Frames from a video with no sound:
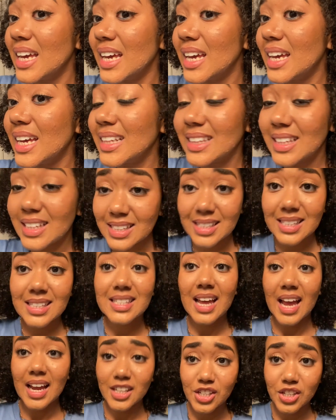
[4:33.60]

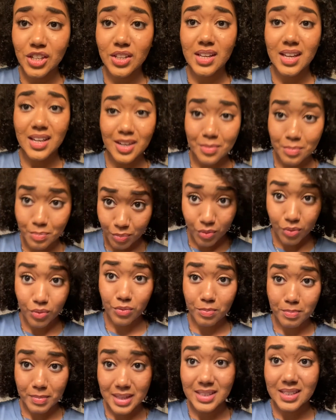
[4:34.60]
an
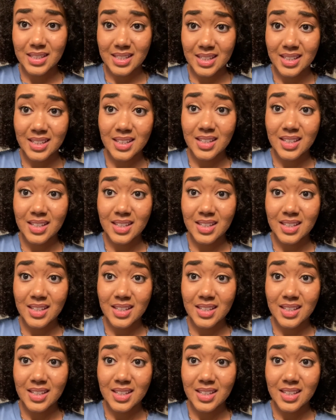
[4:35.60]
improvement